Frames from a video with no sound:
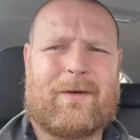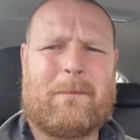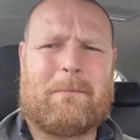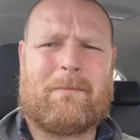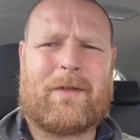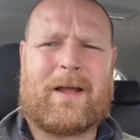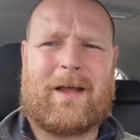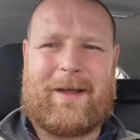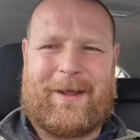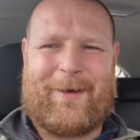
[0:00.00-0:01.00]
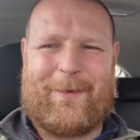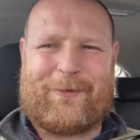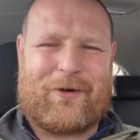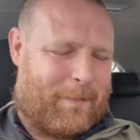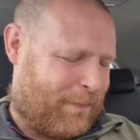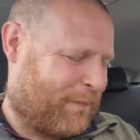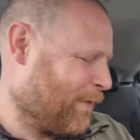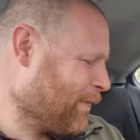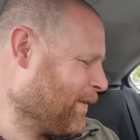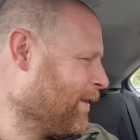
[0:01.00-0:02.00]
Oh, let's drop the
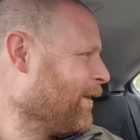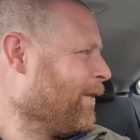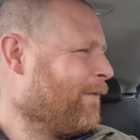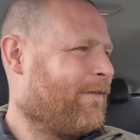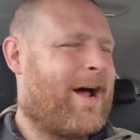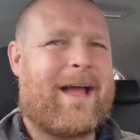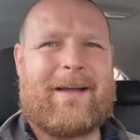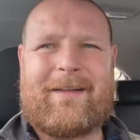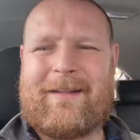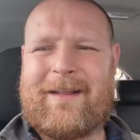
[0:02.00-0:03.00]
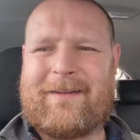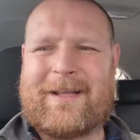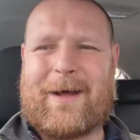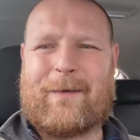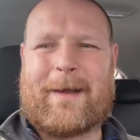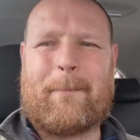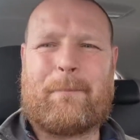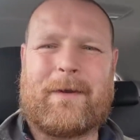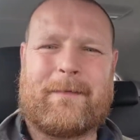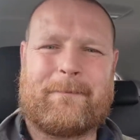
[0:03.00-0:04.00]
phone. Right, let's get out
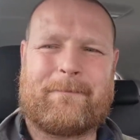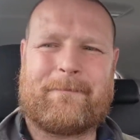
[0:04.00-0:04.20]
camping.